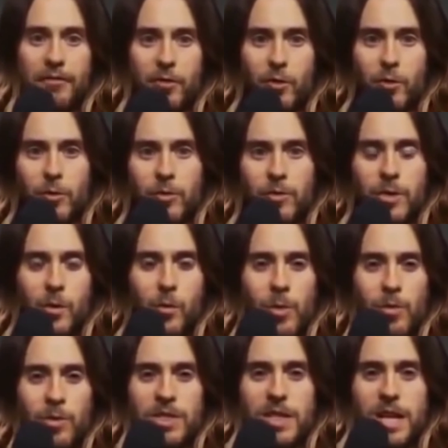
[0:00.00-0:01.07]
After, you
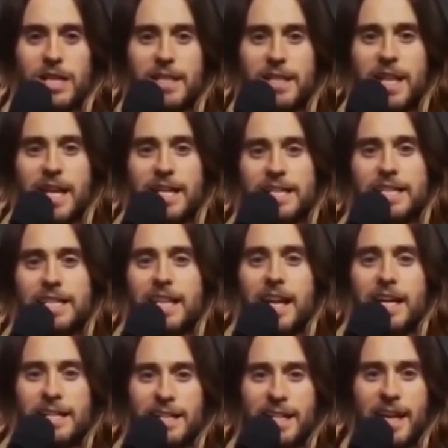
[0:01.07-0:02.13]
know, we were signed in
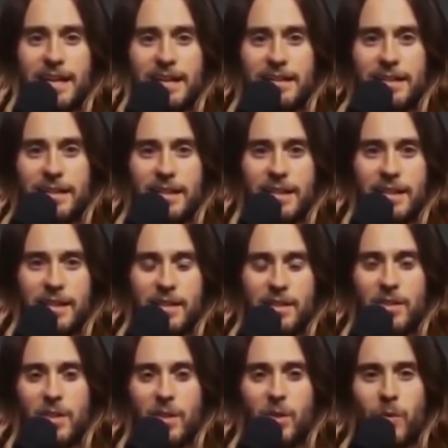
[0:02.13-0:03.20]
1998.
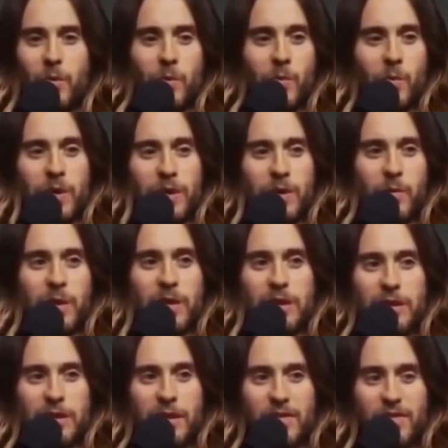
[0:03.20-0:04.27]
So we,
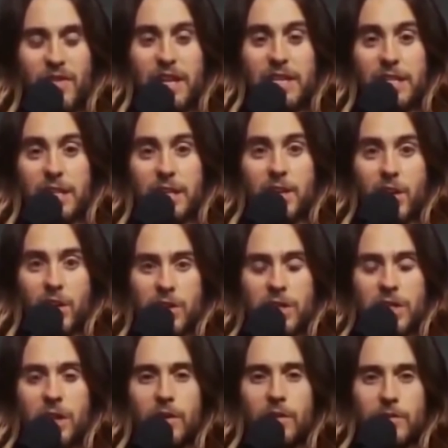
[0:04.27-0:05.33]
we invested in
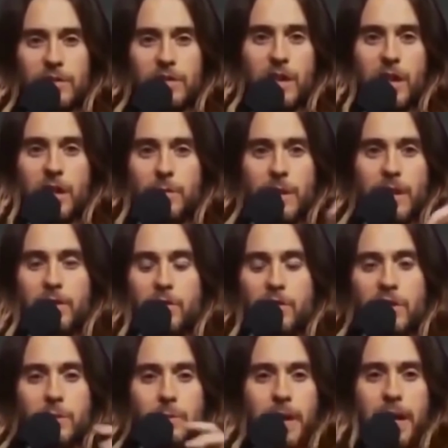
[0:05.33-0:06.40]
ourselves time,
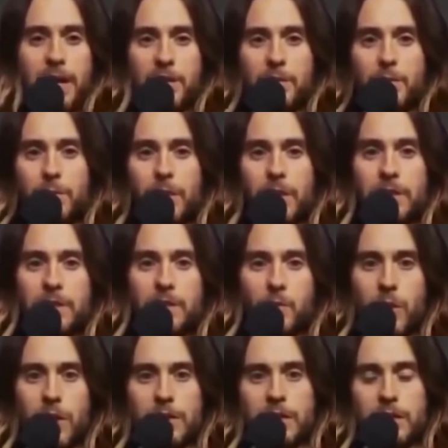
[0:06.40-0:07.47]
energy, passion, blood,
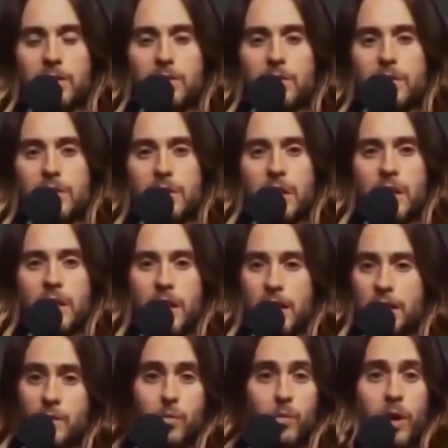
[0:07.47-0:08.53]
sweat, tears,
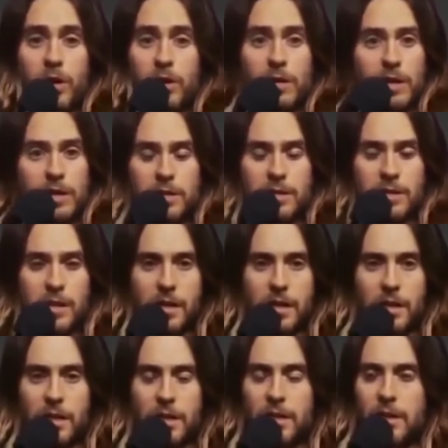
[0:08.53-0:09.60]
as well as
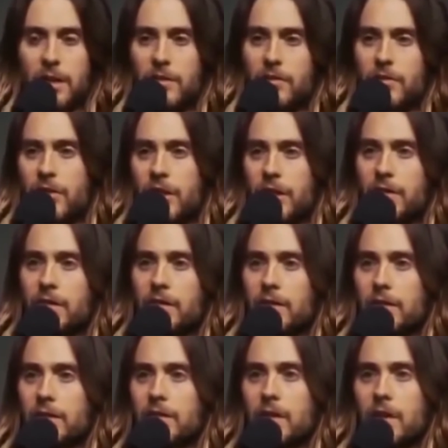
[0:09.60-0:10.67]
uh, other
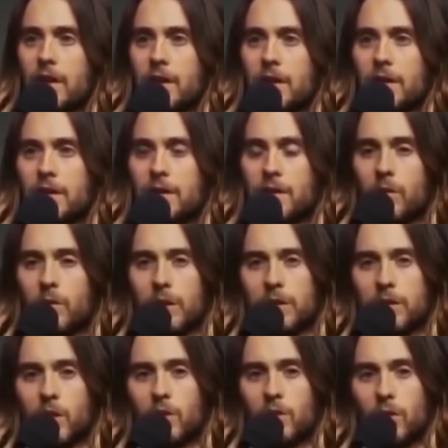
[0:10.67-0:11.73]
things. And you know,
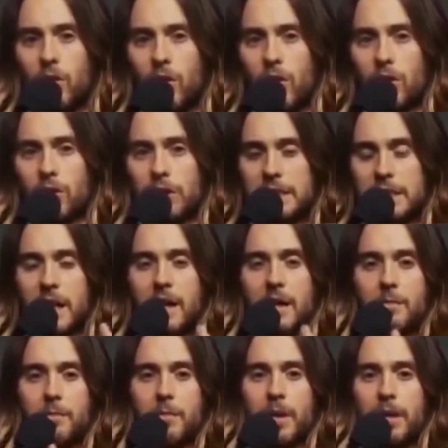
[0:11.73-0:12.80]
it took a long
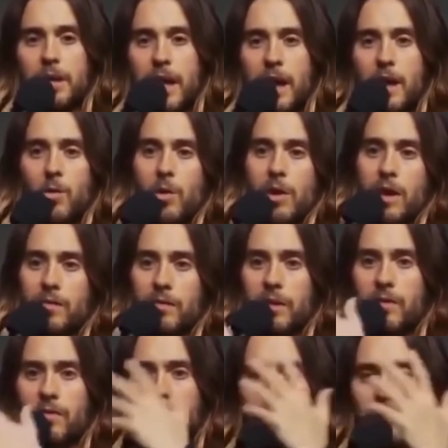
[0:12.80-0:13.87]
time. And now we
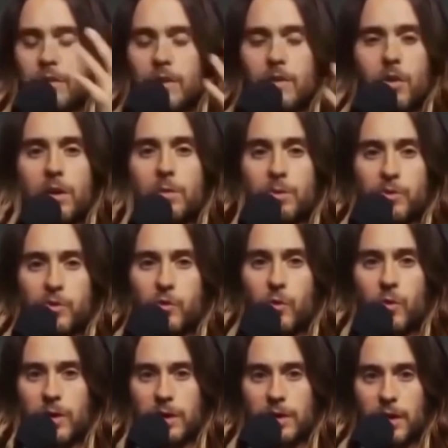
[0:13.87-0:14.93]
have an incredible
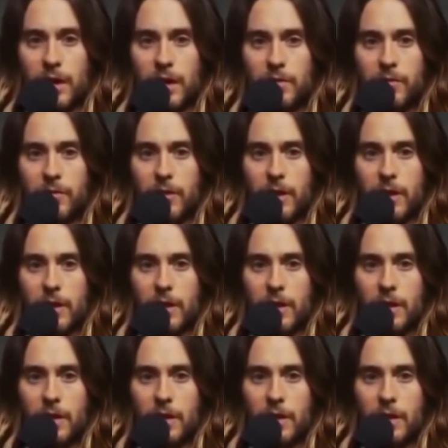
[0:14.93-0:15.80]
touring life.